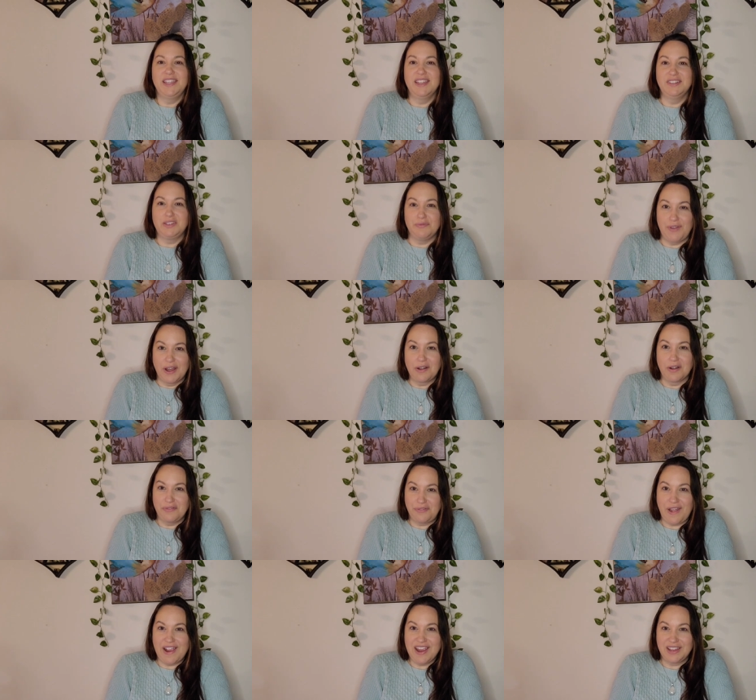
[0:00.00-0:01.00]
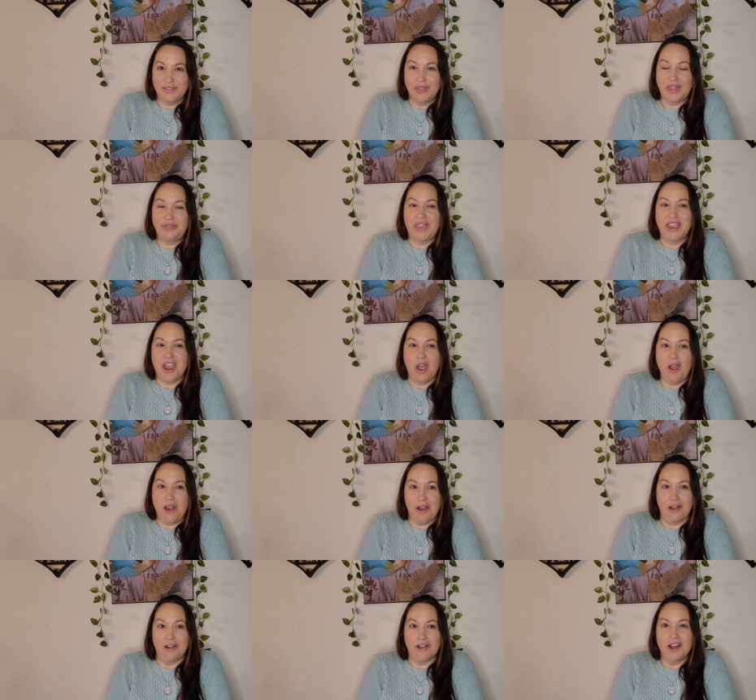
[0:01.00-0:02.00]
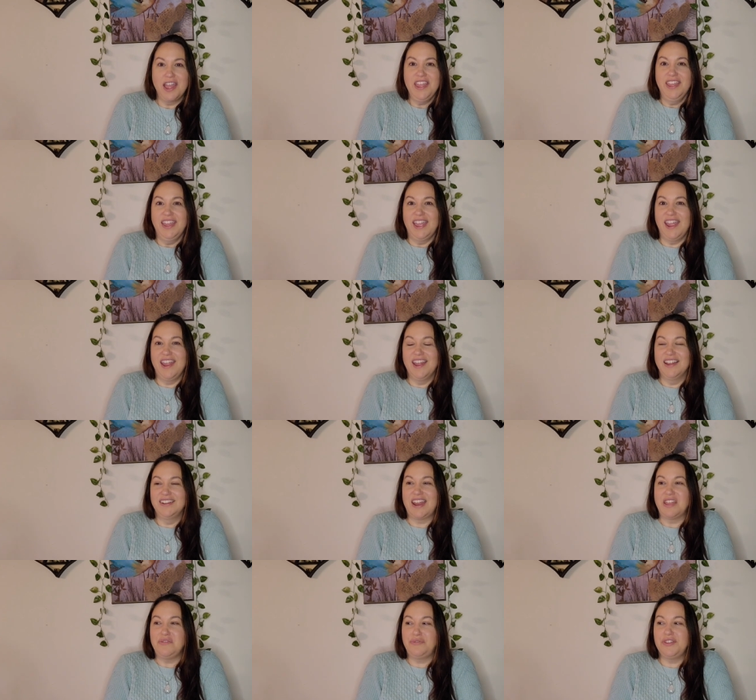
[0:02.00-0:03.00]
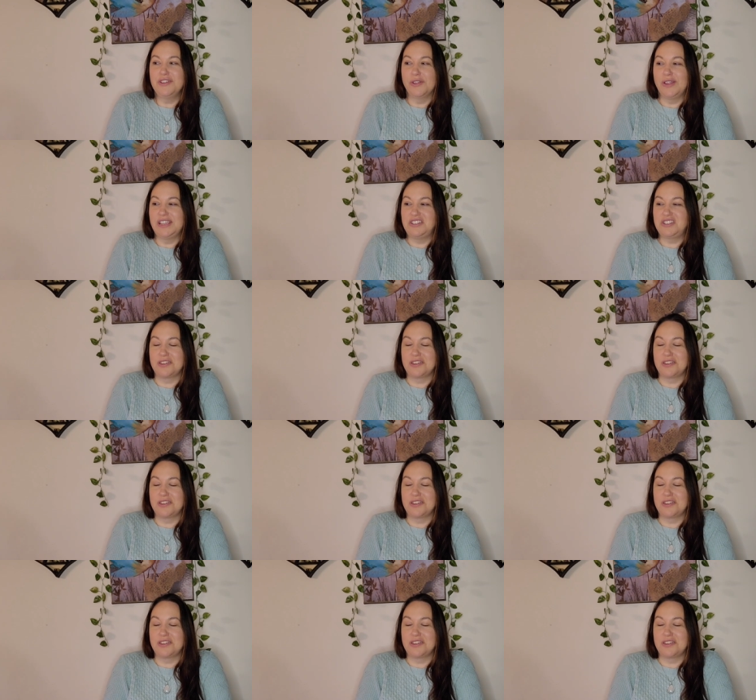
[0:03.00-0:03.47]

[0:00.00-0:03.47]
it's verifying that they are, and I feel like